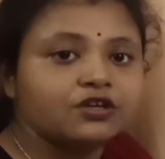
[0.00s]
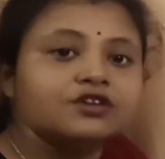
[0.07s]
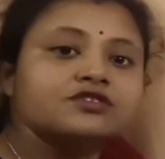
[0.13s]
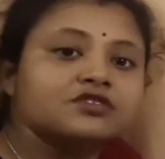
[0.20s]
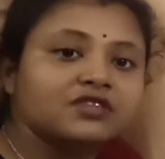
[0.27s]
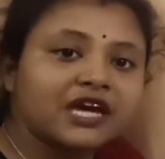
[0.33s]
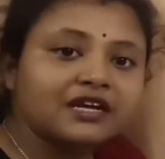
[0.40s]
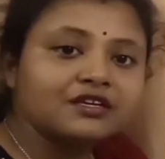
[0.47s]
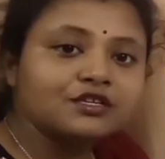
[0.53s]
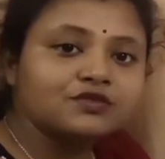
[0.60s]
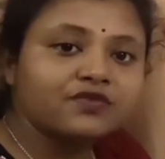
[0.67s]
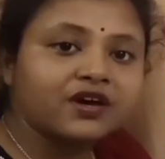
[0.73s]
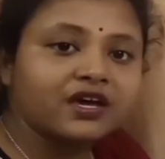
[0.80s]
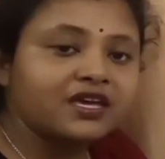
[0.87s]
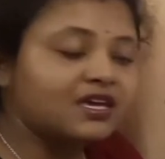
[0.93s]
So that is
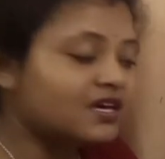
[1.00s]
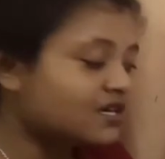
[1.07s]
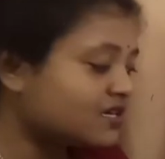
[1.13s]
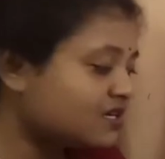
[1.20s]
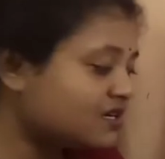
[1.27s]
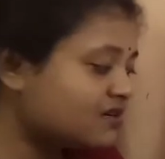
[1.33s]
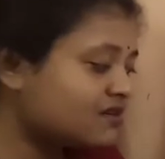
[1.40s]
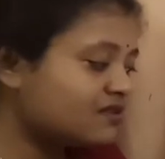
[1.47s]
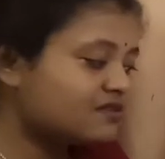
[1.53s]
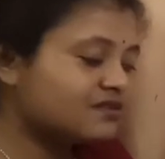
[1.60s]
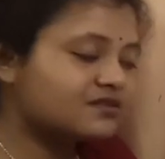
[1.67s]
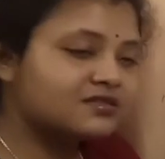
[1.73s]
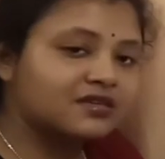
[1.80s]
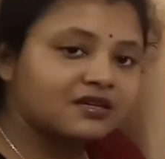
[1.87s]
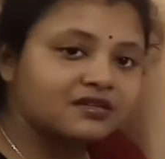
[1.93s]
why here in
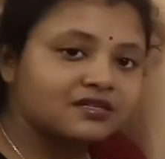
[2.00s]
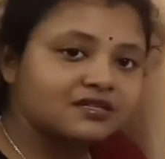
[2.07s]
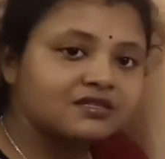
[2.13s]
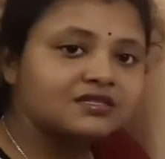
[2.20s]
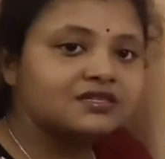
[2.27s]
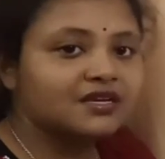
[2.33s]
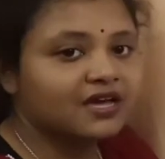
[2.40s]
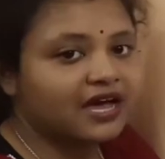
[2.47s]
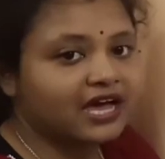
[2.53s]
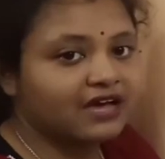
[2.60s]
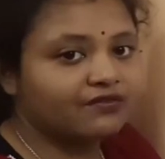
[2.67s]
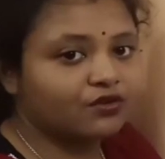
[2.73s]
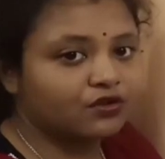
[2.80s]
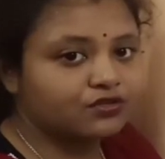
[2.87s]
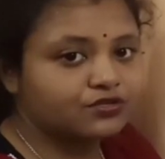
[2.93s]
this sentence I
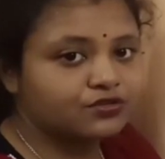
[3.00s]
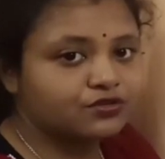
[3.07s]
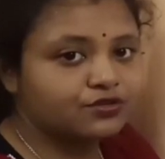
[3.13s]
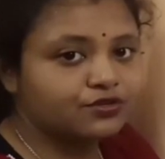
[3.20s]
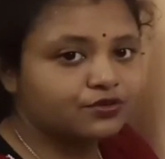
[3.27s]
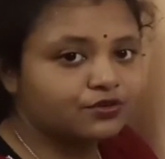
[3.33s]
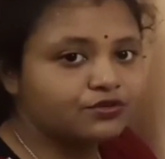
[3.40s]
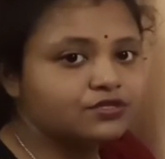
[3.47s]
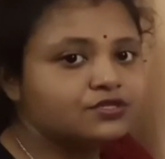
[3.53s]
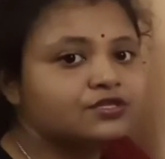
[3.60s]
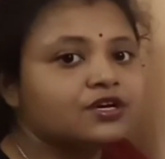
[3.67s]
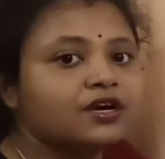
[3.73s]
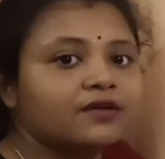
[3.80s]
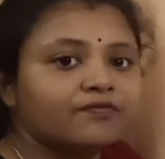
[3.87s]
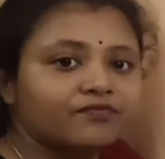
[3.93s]
have also used
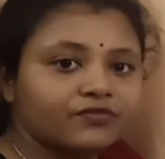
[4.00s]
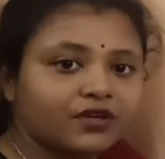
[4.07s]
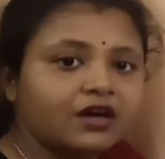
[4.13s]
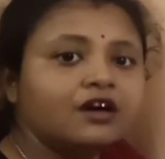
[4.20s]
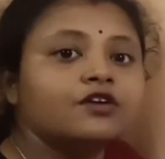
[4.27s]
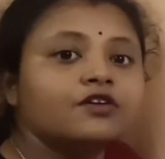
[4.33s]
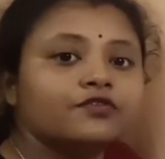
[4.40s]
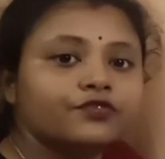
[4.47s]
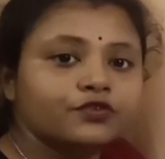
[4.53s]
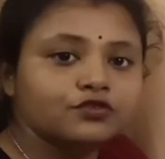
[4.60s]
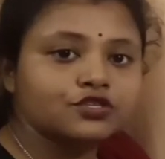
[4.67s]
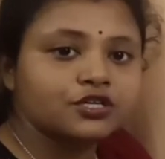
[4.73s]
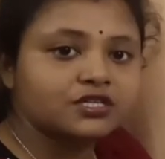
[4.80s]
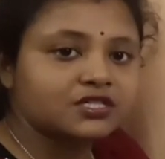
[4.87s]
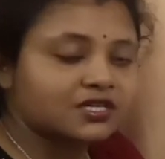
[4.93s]
the
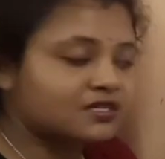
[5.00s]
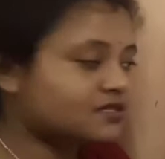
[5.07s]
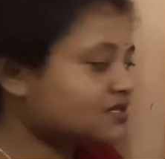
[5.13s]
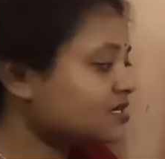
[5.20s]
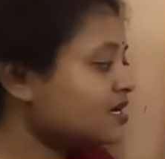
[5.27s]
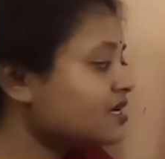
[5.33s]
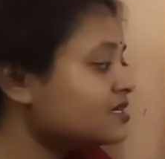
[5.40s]
future tense.